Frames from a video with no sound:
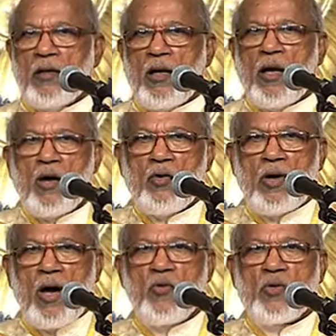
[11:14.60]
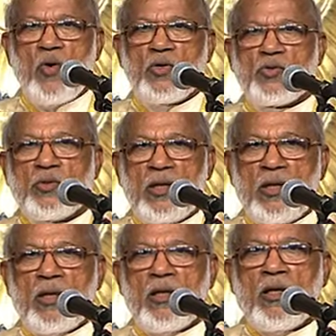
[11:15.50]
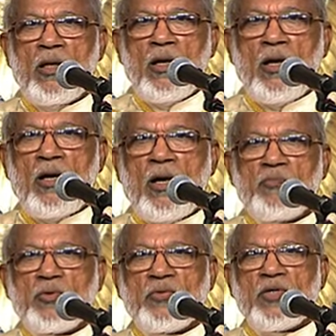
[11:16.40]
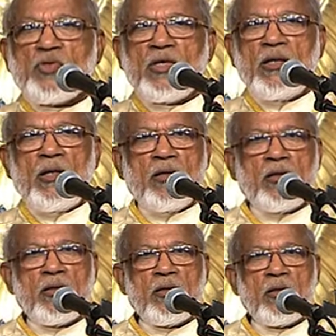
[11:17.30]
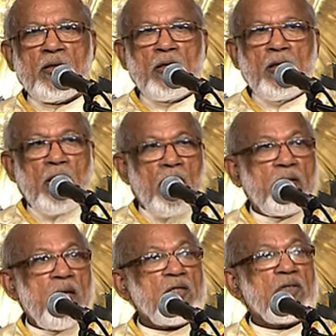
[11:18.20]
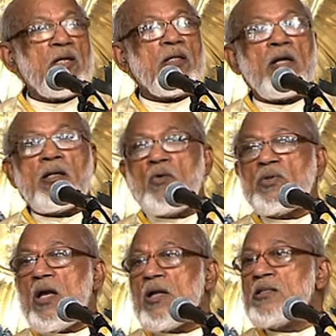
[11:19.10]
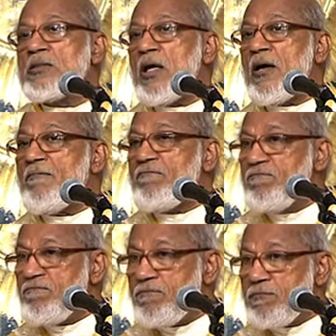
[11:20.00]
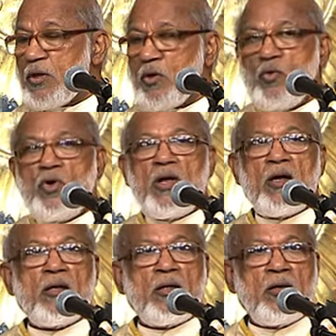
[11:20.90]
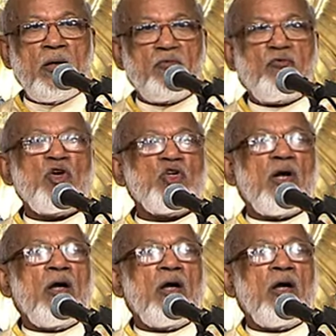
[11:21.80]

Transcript: uh, have gone to the depth of the sea. And they say that now there is a good fish